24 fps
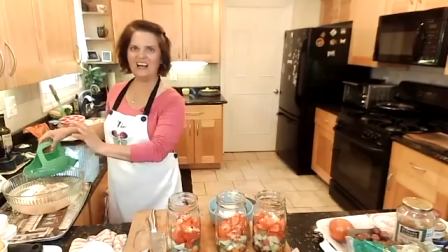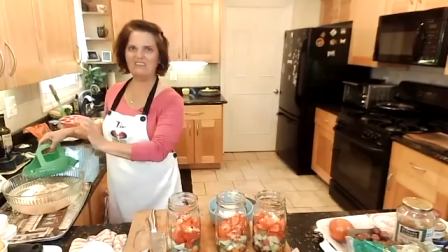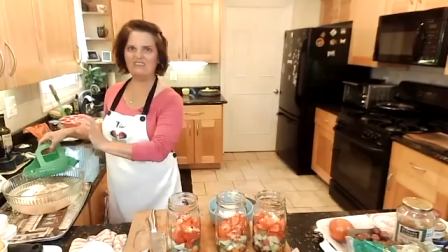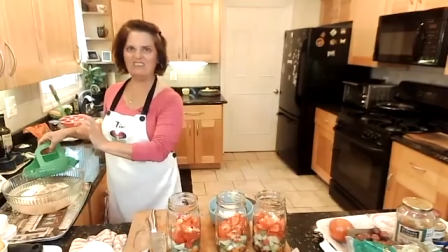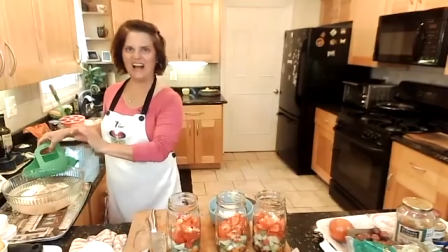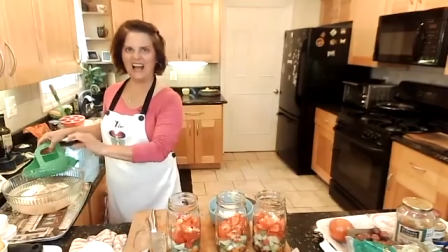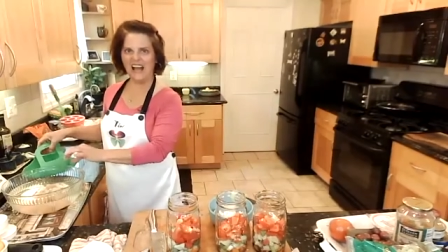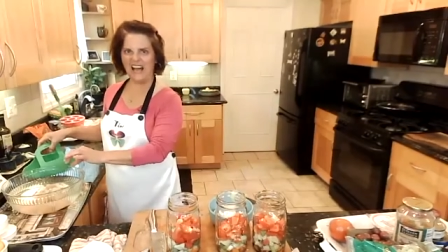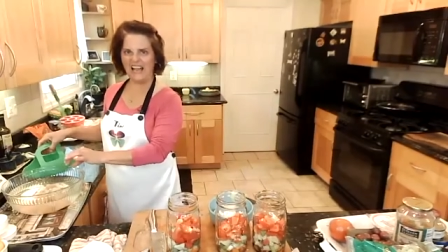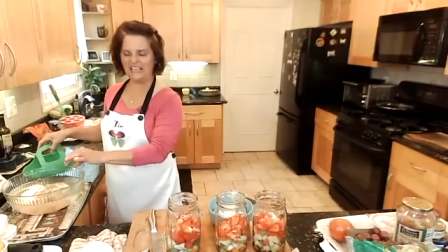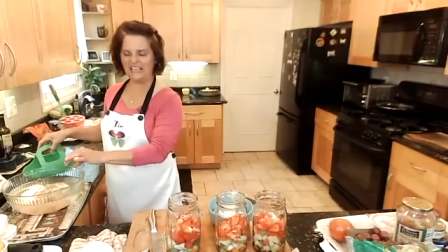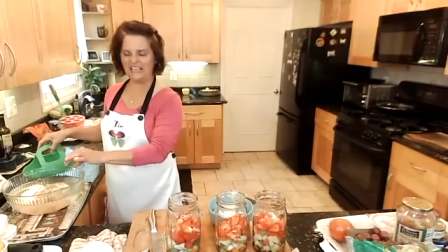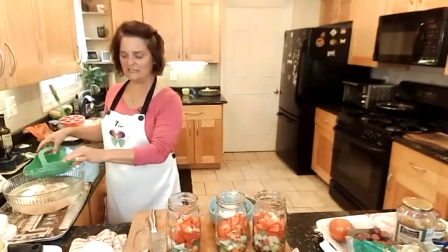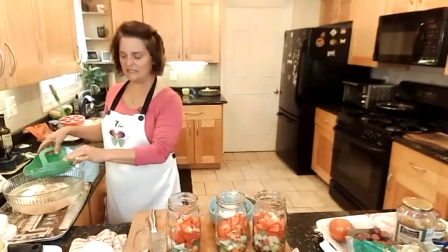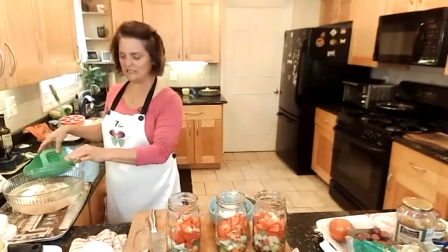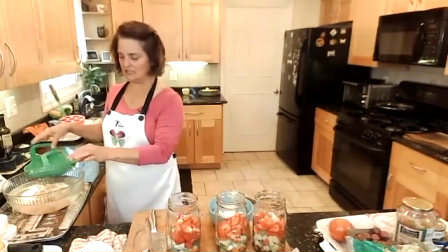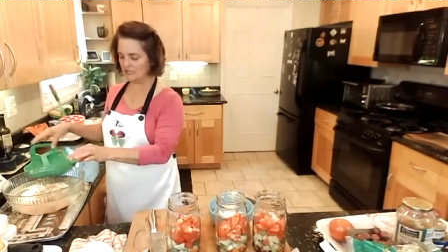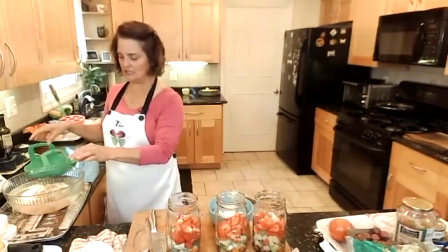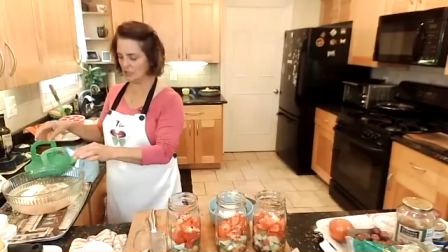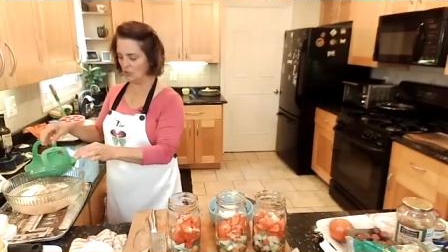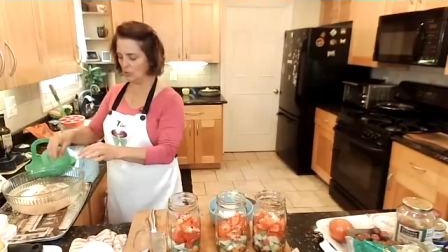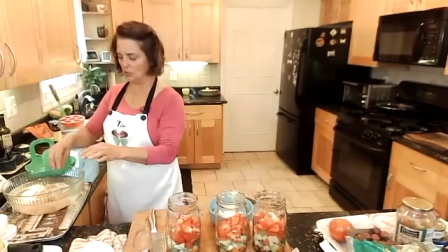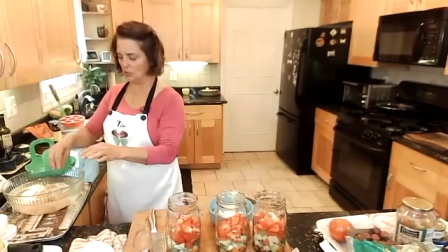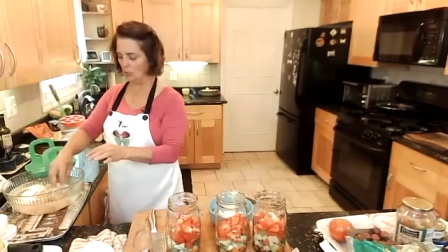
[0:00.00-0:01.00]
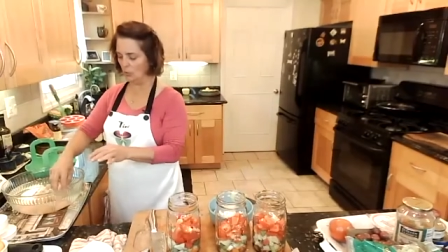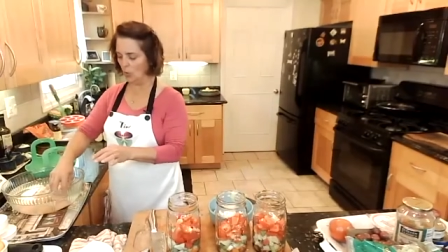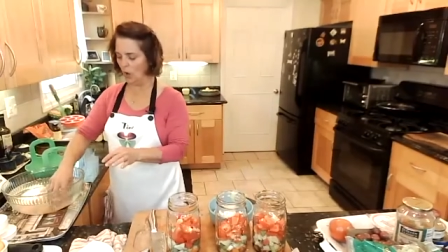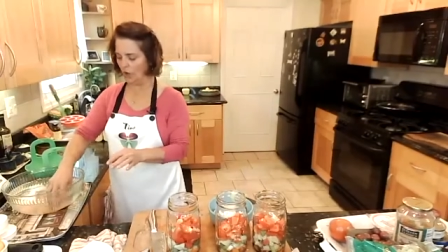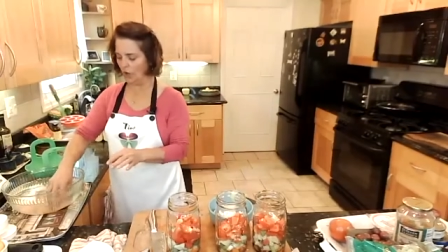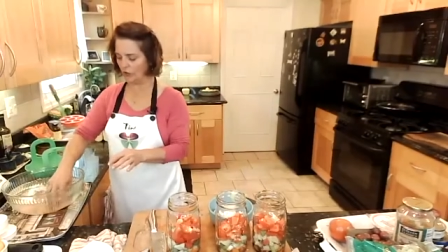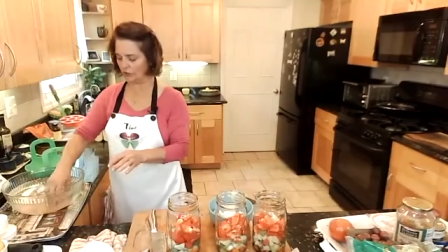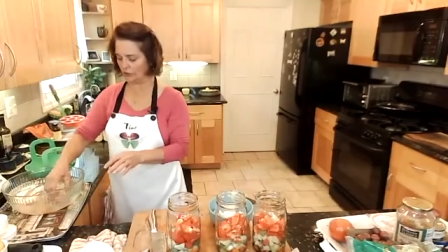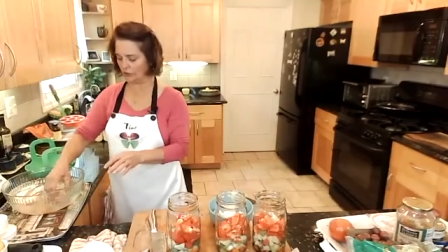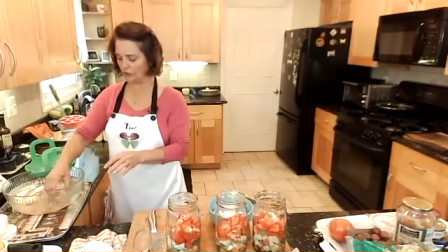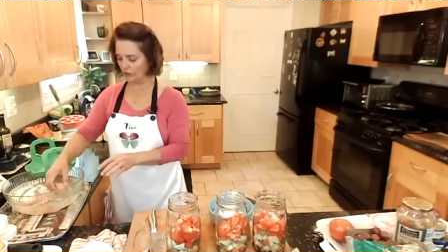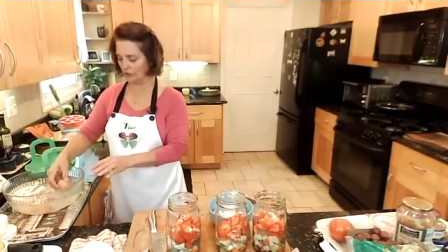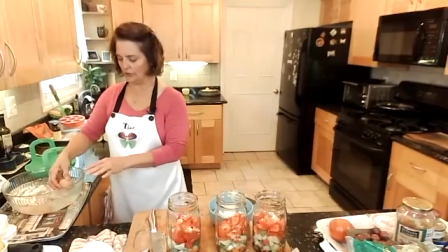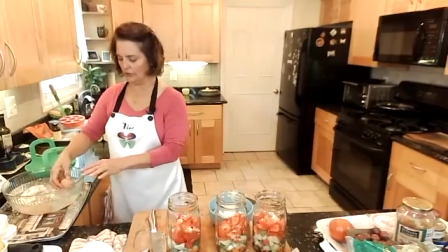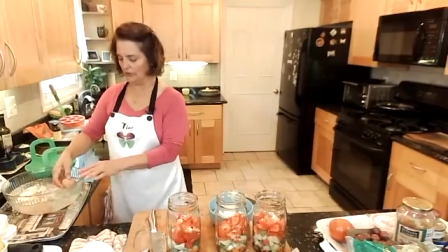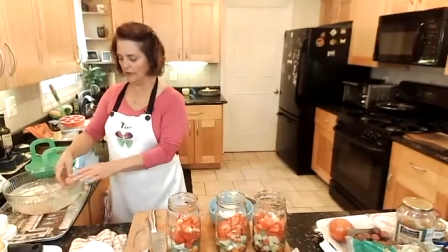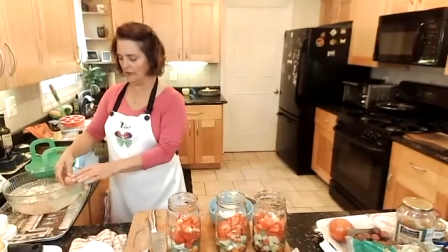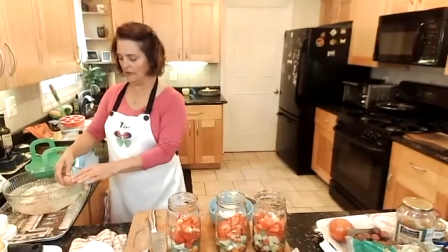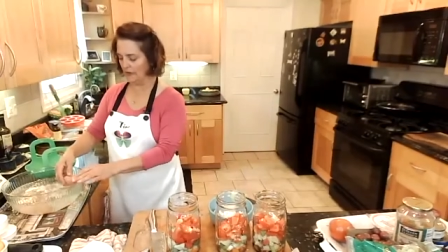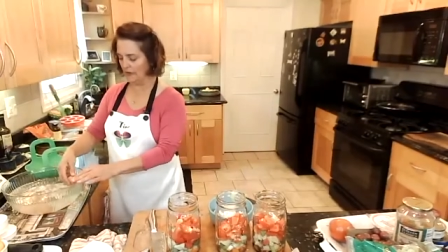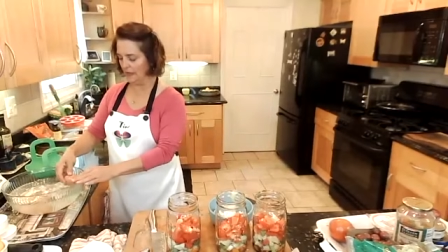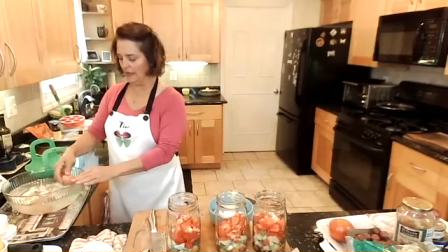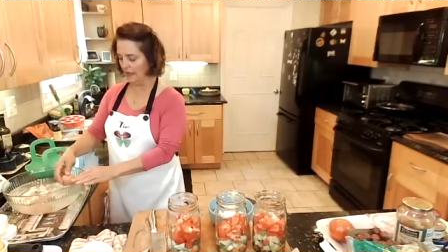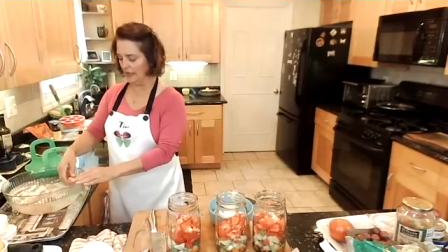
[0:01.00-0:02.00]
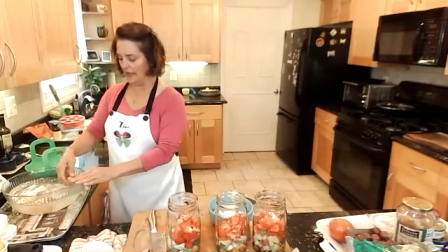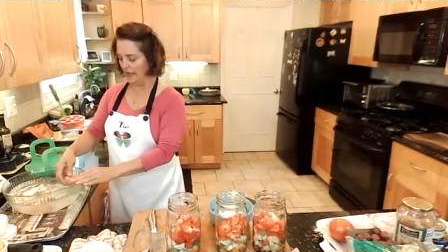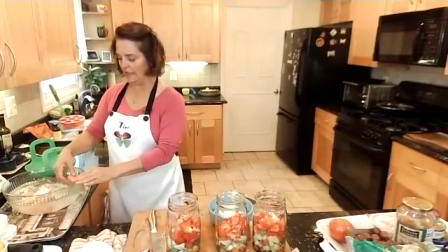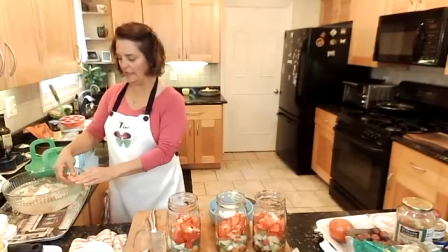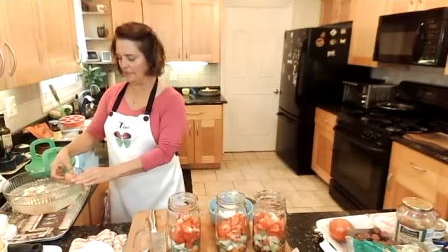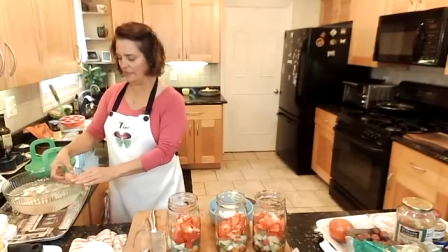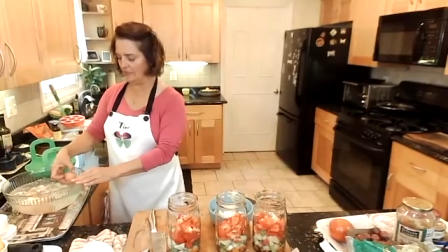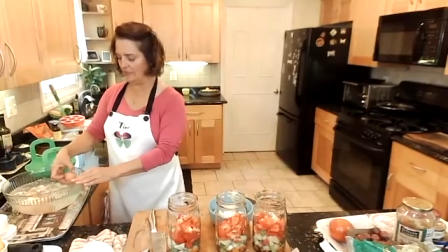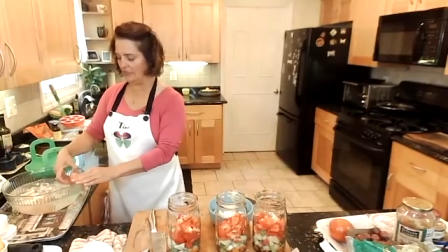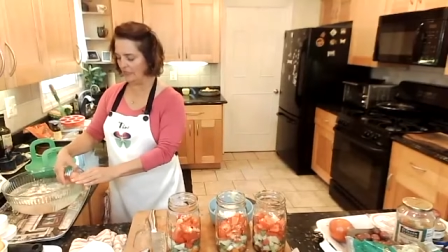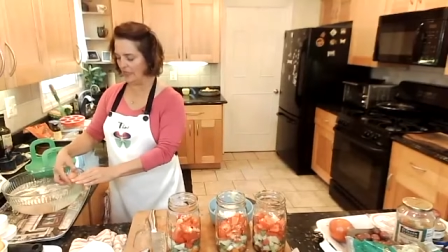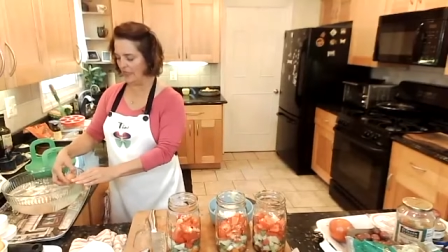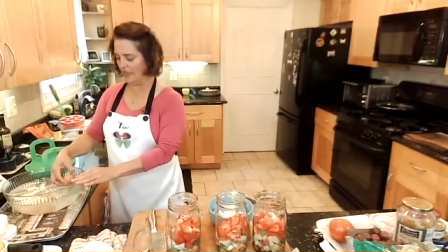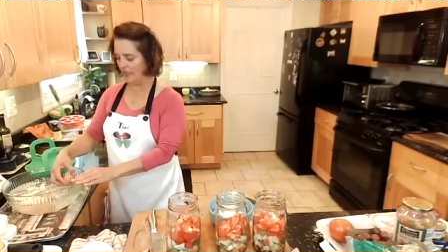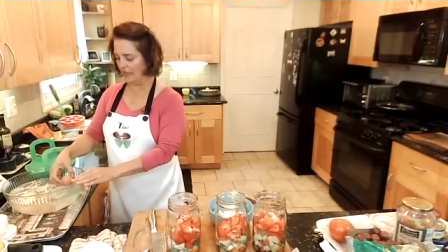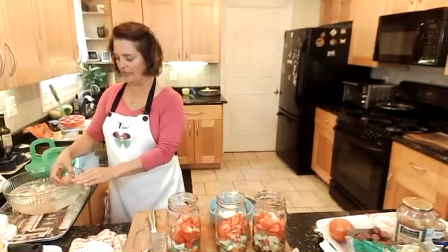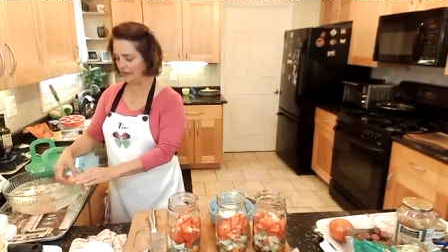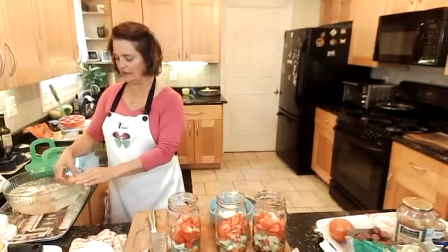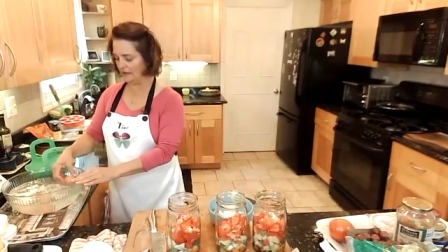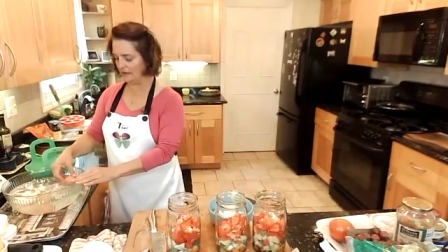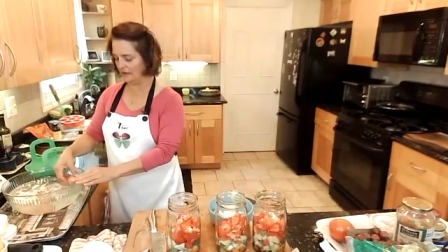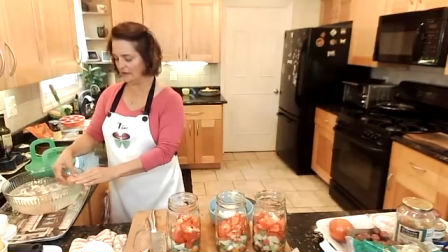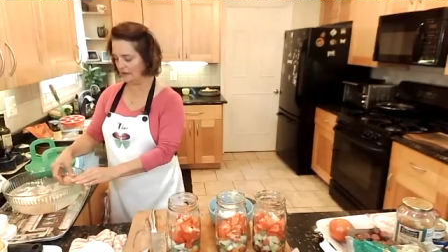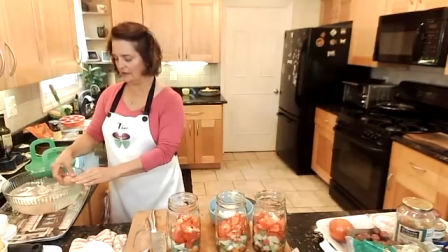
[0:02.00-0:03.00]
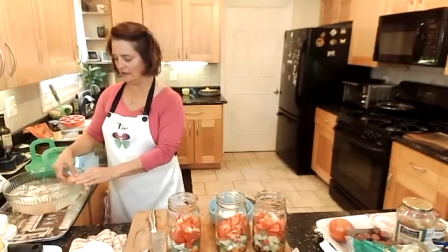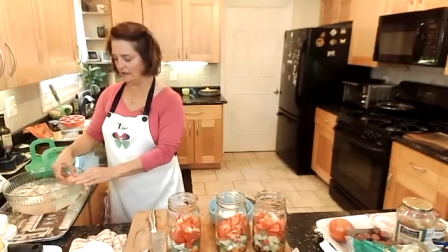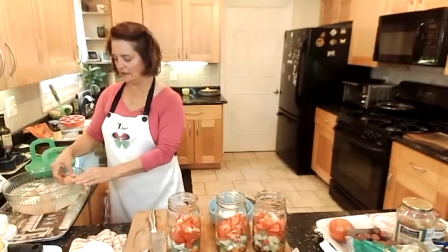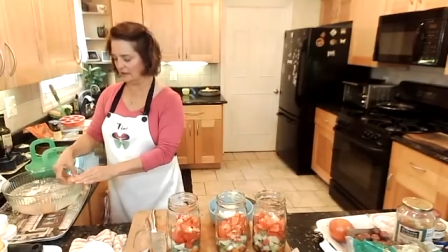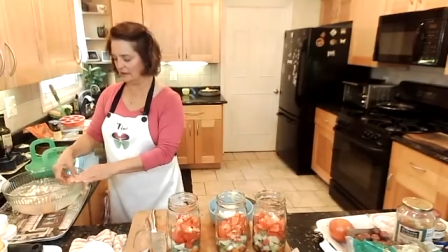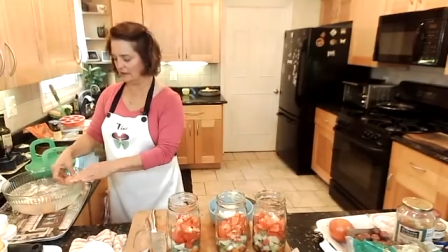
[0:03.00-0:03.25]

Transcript: of ice water. And then